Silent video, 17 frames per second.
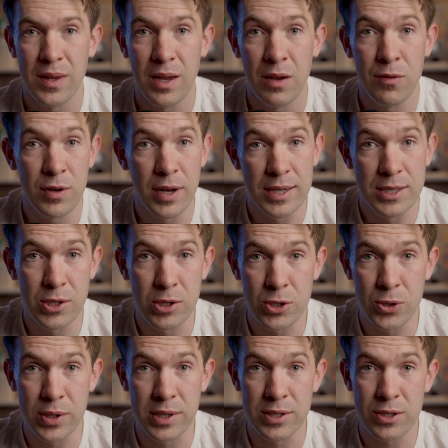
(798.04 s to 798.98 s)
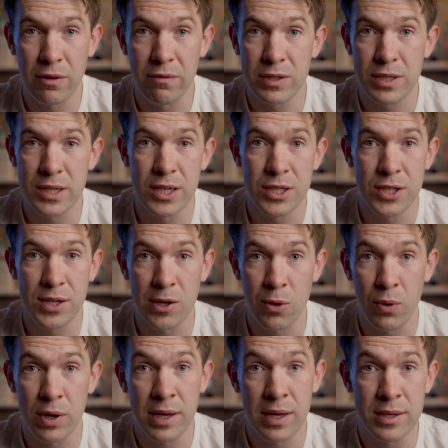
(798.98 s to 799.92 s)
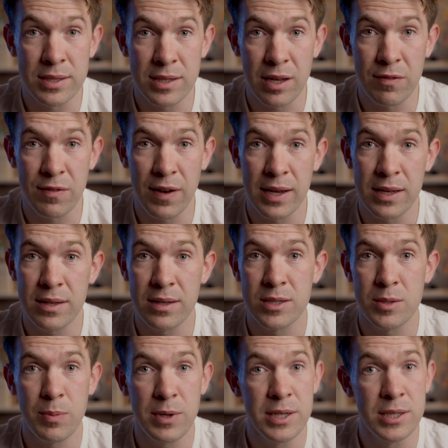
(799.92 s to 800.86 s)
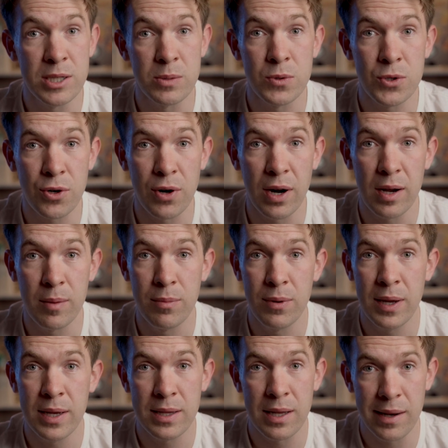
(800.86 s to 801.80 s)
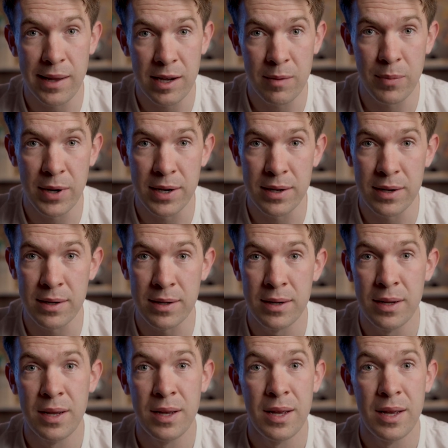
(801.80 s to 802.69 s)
If you guys are enjoying this conversation and you want to hear stuff like this, please subscribe, hit the like button,